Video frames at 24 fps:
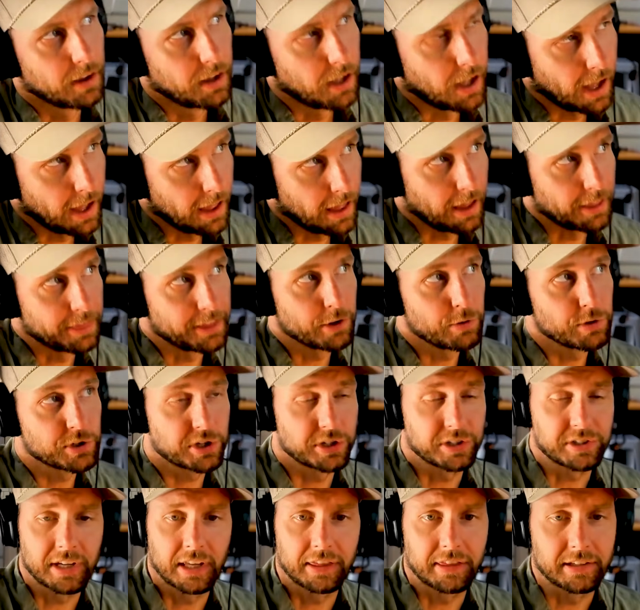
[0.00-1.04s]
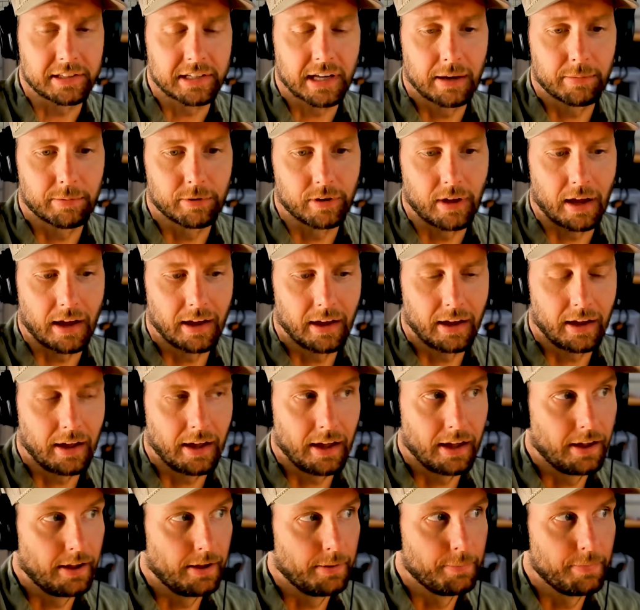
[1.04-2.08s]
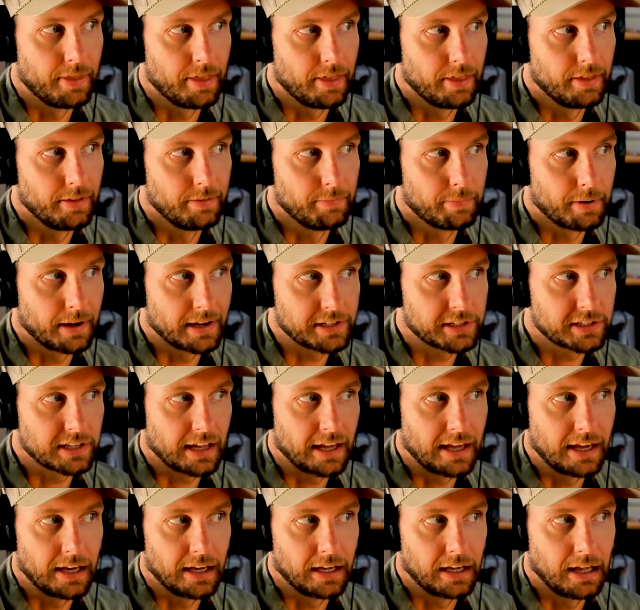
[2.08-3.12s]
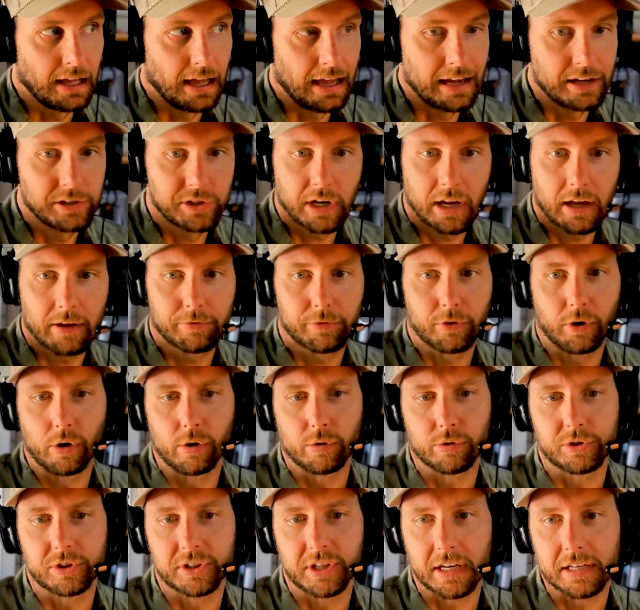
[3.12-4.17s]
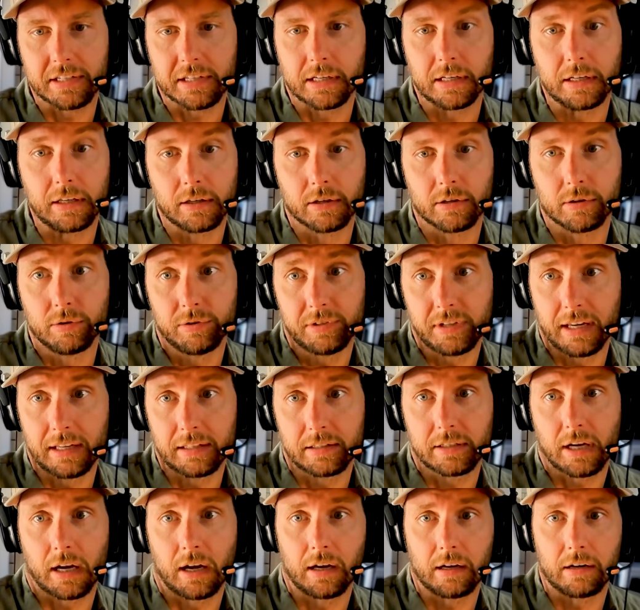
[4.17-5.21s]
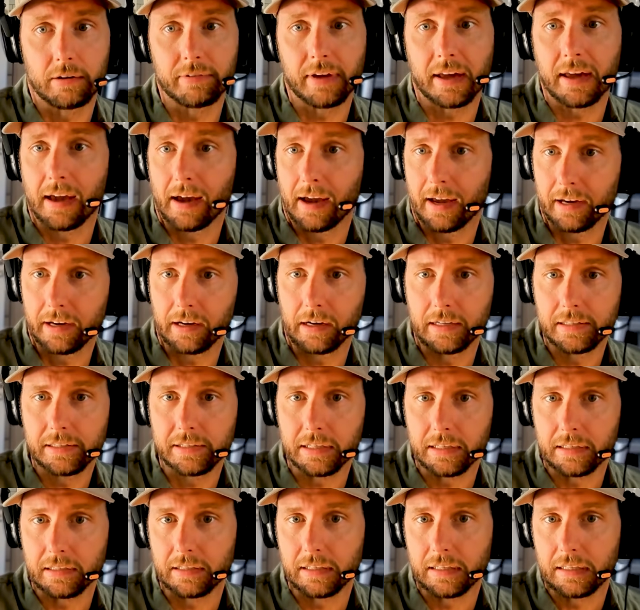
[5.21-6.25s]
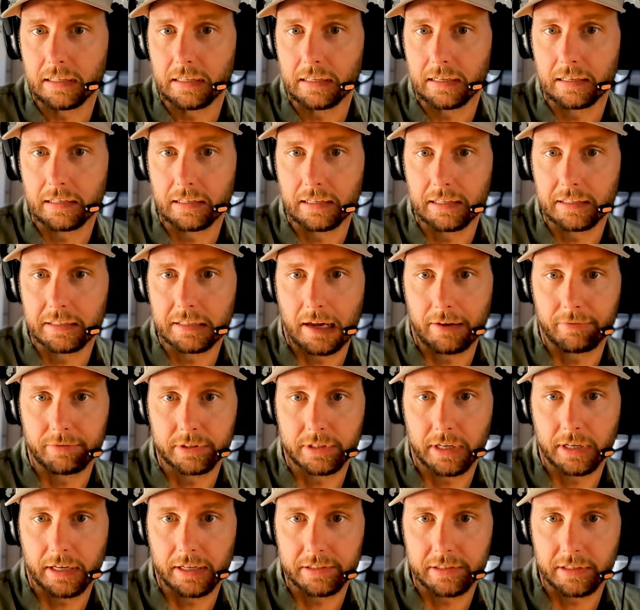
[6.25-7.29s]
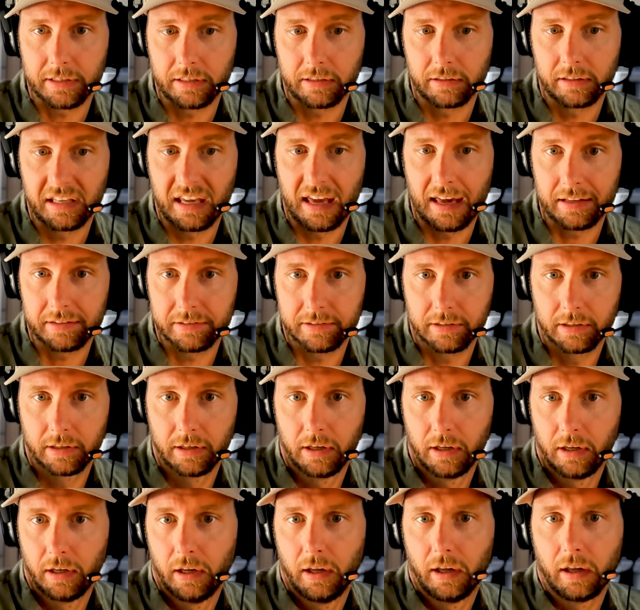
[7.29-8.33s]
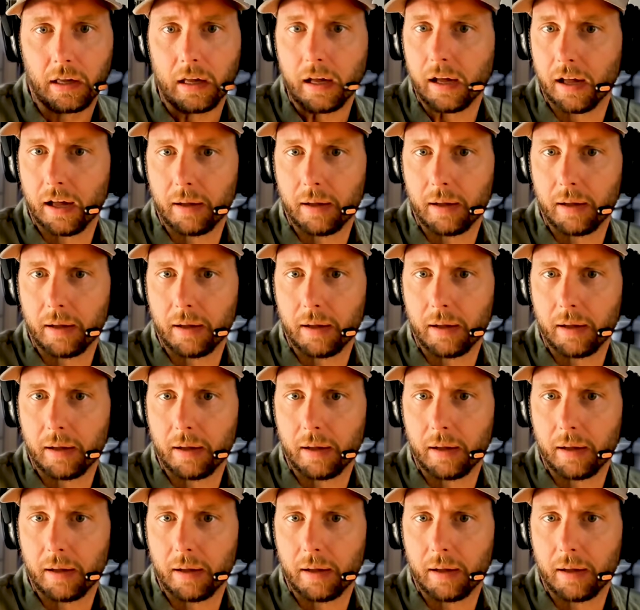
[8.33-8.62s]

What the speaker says: I think we should set the table by saying AJF Growth doesn't use a ton of AI content in its advertising yet. Yeah.